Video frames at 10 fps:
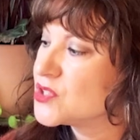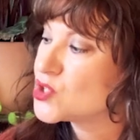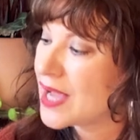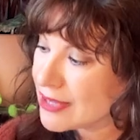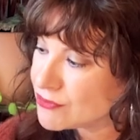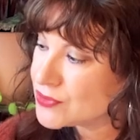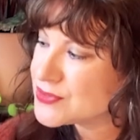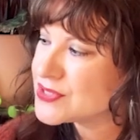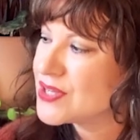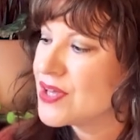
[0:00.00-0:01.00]

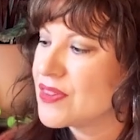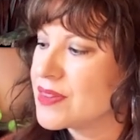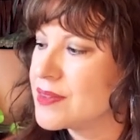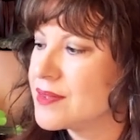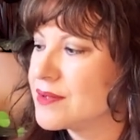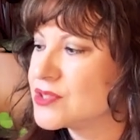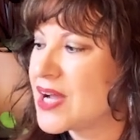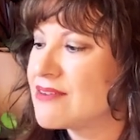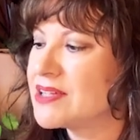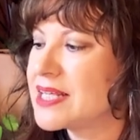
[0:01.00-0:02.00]

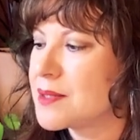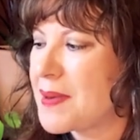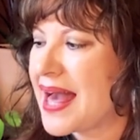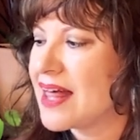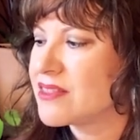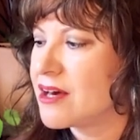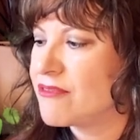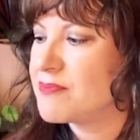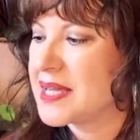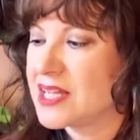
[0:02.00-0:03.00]
traveling the path
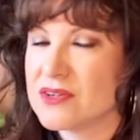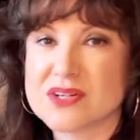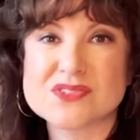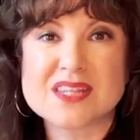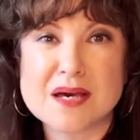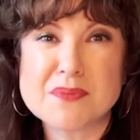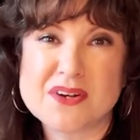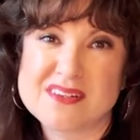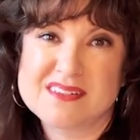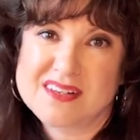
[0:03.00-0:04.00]
of my heroes. That
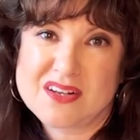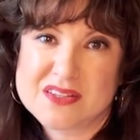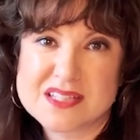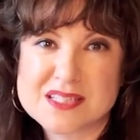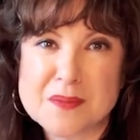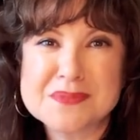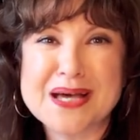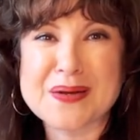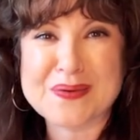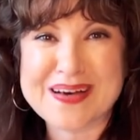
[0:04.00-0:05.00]
part, the
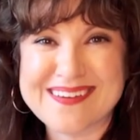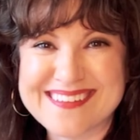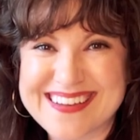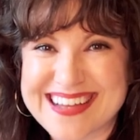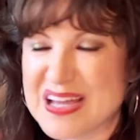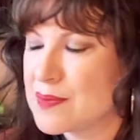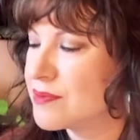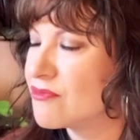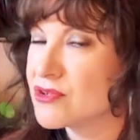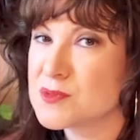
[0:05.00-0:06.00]
subtitle of, okay,
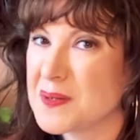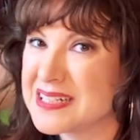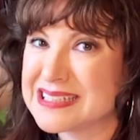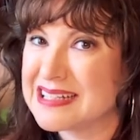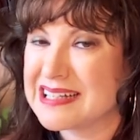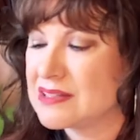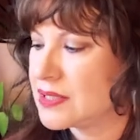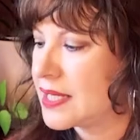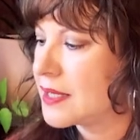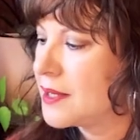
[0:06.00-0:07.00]
the first part I don't
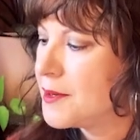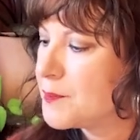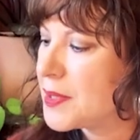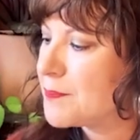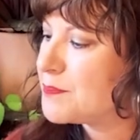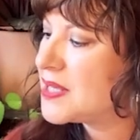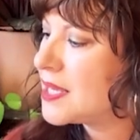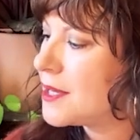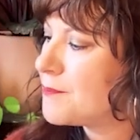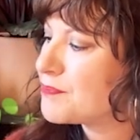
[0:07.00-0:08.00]
like, but
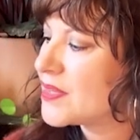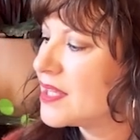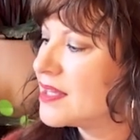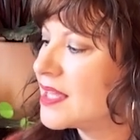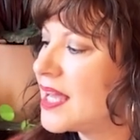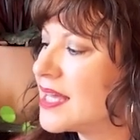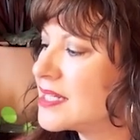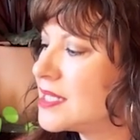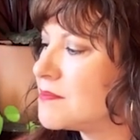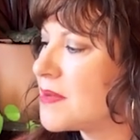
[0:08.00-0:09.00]
Mia
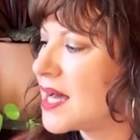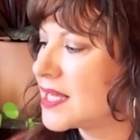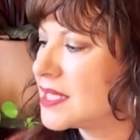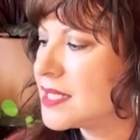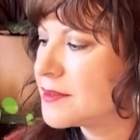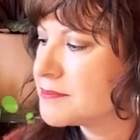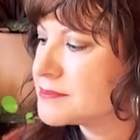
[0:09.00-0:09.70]
Kankimäki.